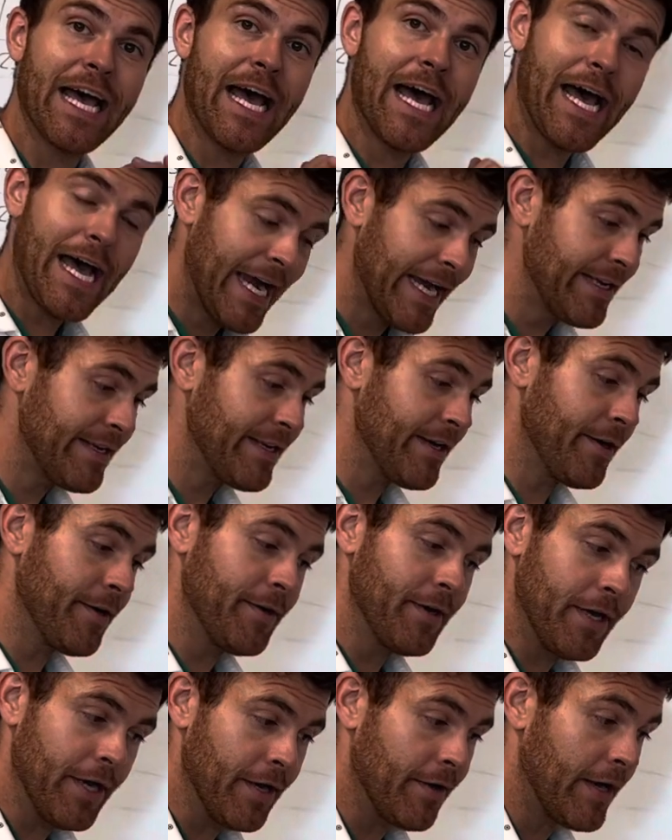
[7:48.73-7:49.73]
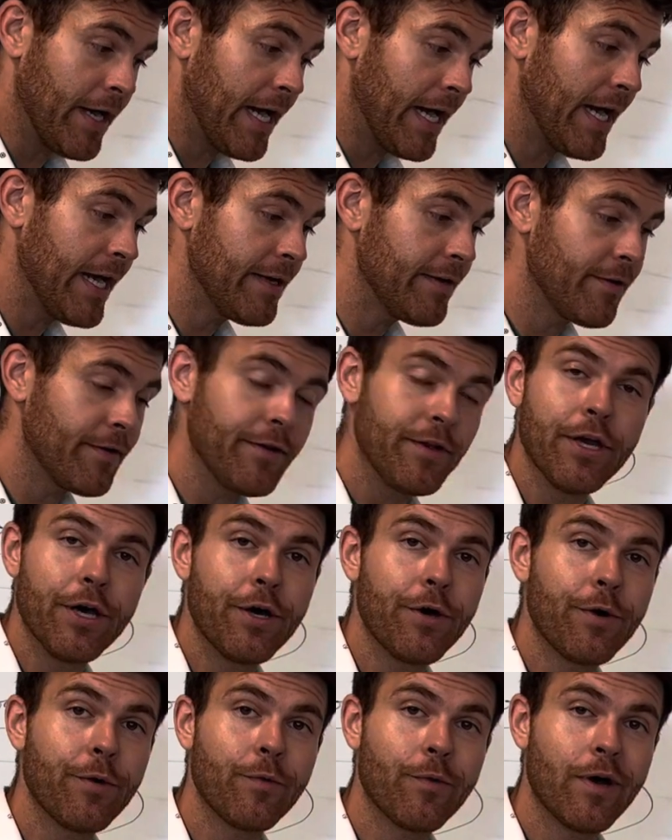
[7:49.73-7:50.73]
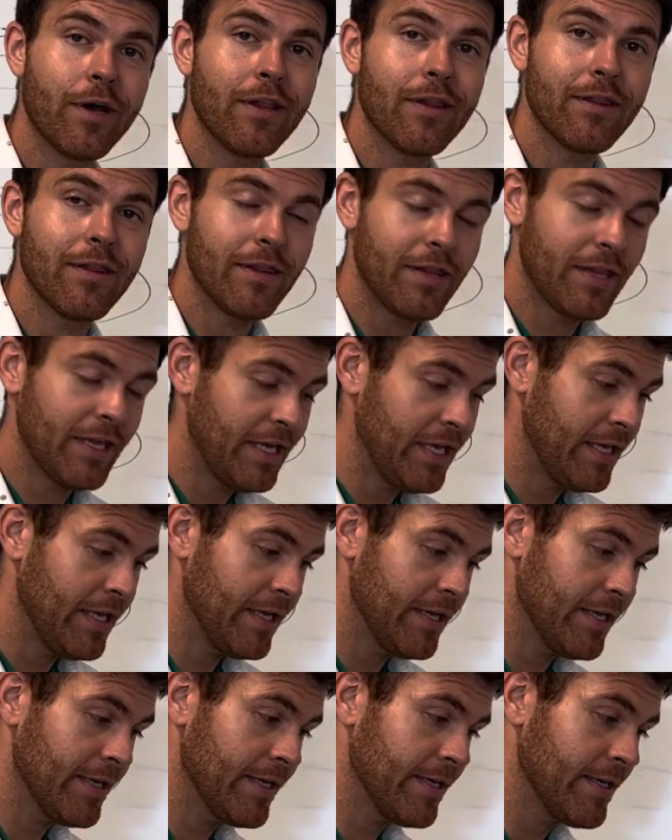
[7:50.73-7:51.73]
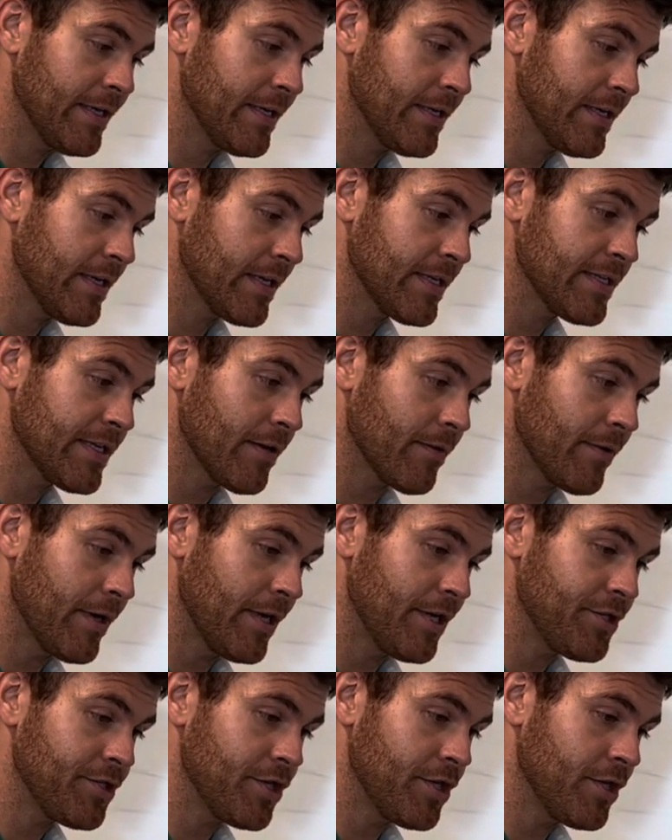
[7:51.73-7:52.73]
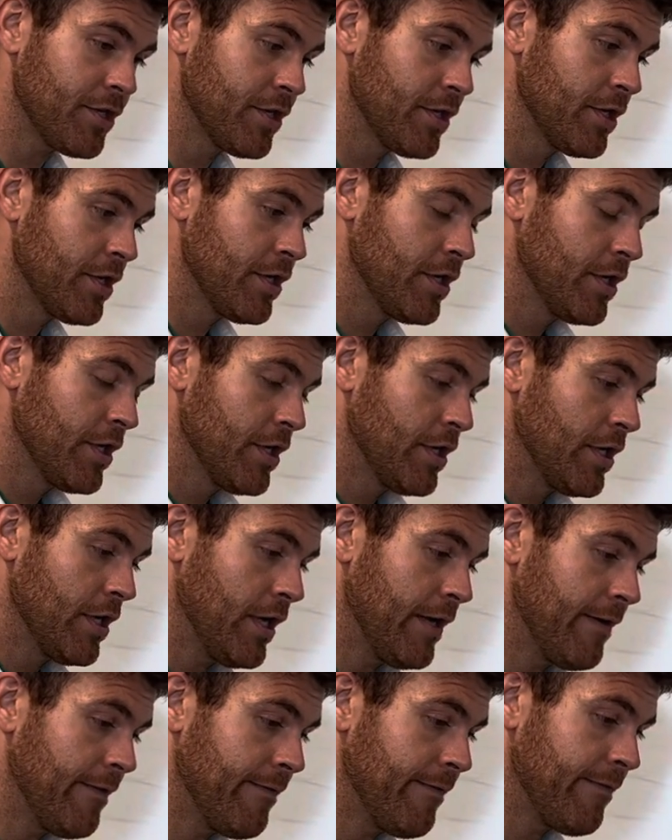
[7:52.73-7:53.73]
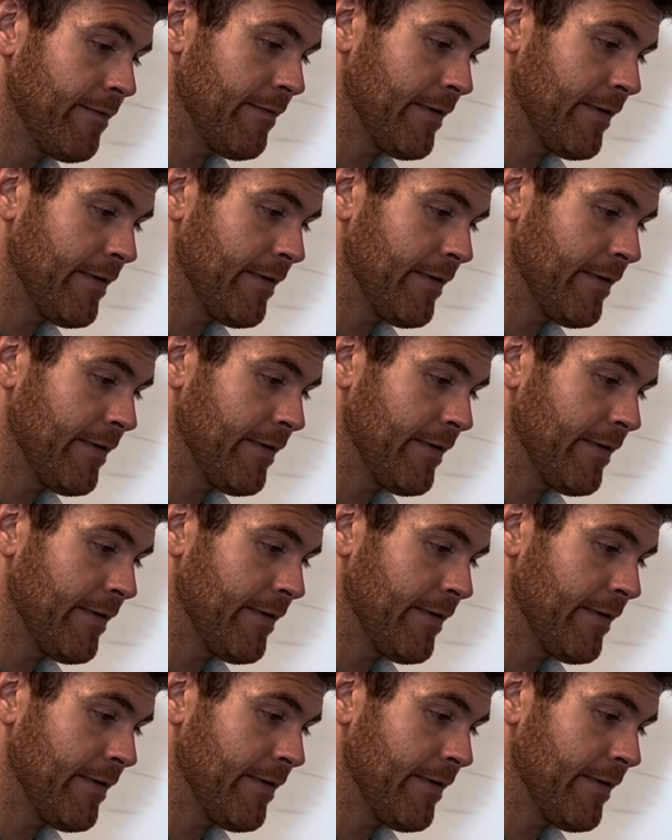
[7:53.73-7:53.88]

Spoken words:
I don't know. I don't know what the acceleration of